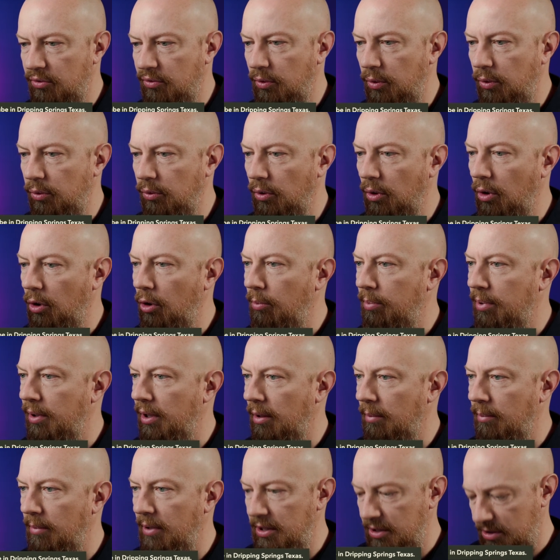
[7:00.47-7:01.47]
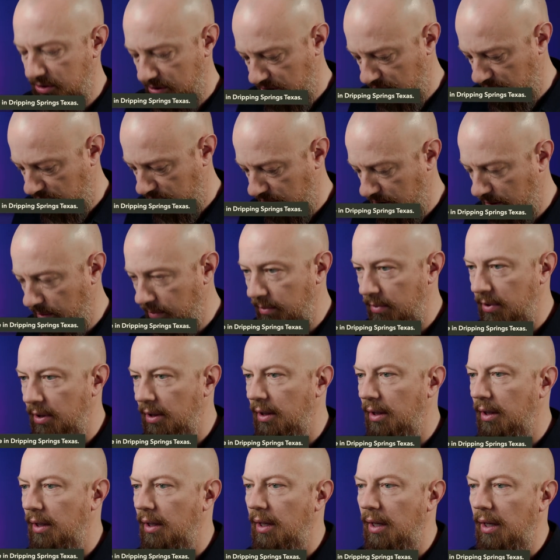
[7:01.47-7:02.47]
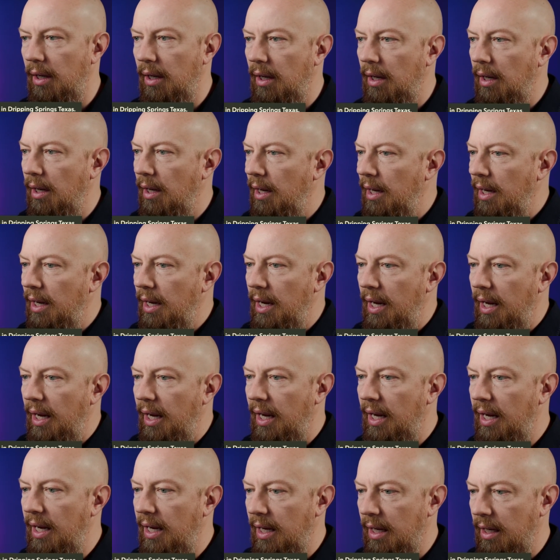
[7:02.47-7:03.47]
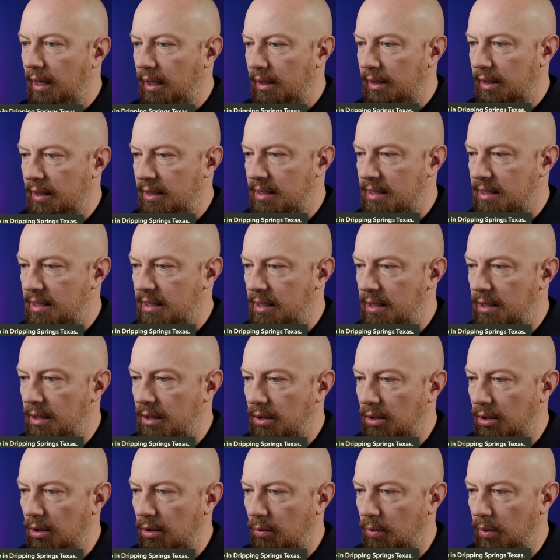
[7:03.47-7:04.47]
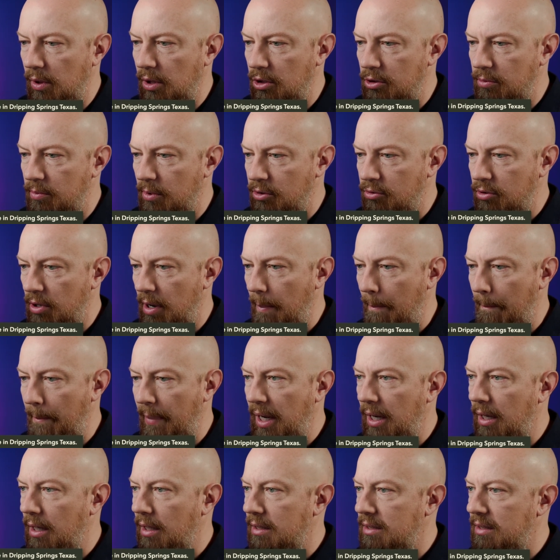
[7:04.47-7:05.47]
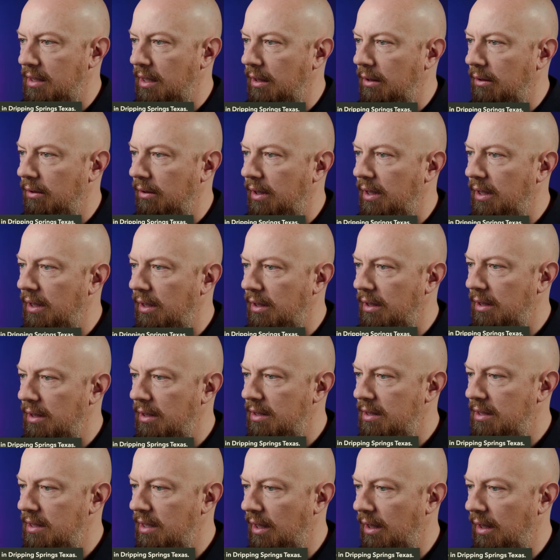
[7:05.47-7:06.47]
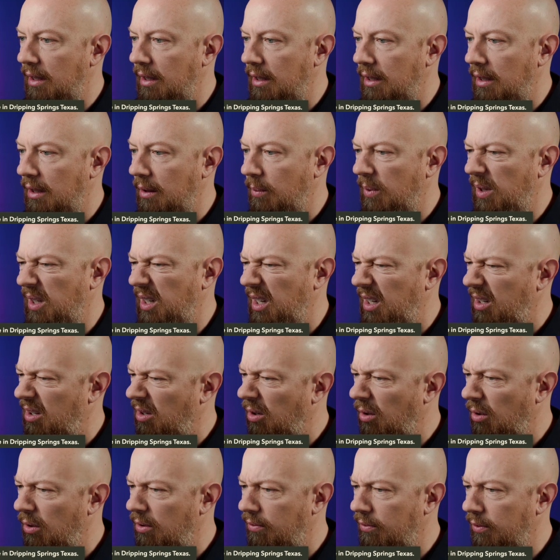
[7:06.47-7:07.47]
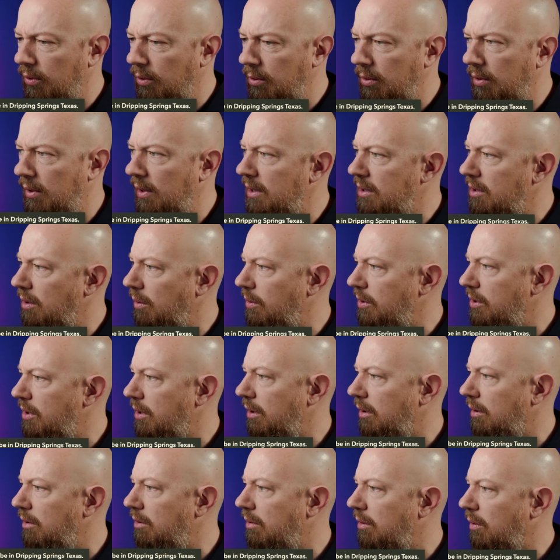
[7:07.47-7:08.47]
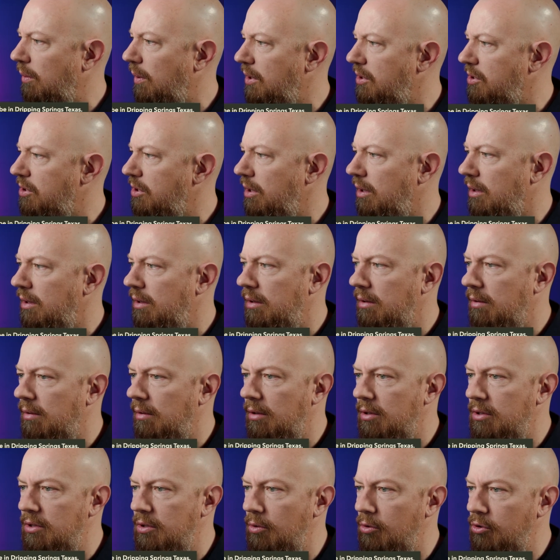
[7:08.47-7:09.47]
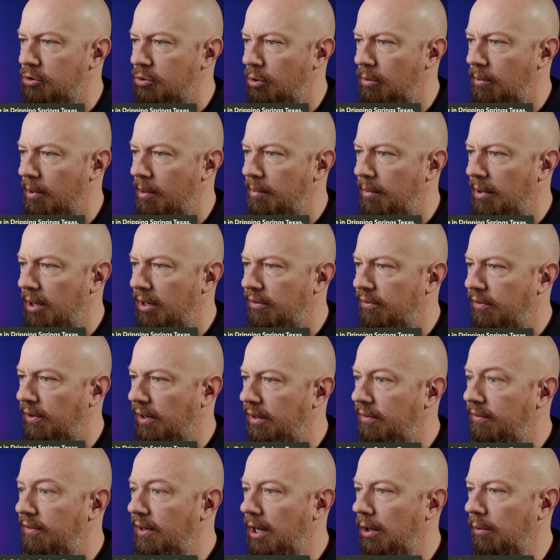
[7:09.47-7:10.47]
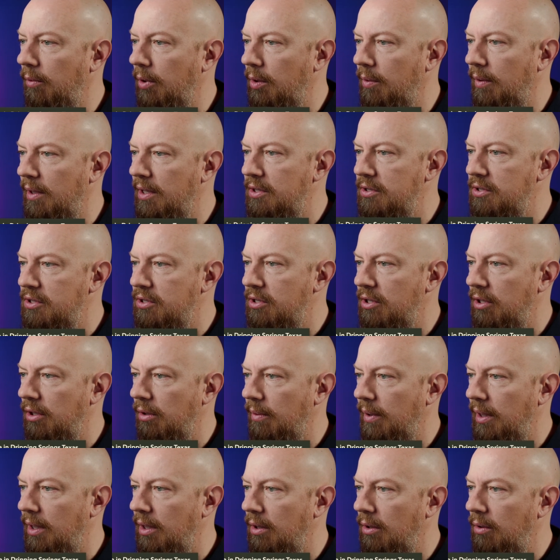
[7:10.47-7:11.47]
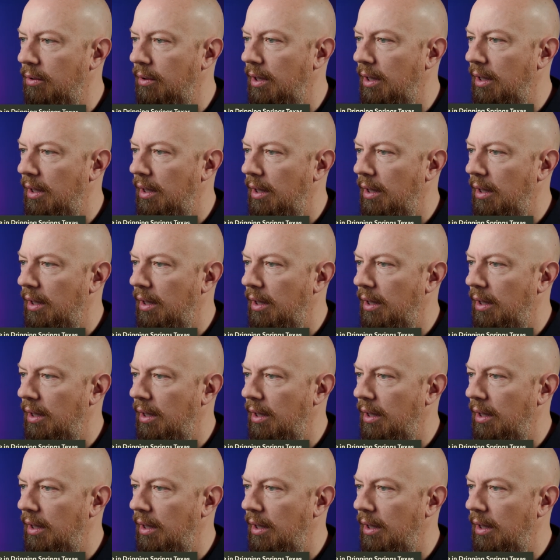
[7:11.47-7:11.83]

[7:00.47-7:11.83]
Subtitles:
folder open on my system. And let's see here, where's my Dropbox? There it is. And what did I call the folder? That's always a good question. So sort by modified file requests. There we go.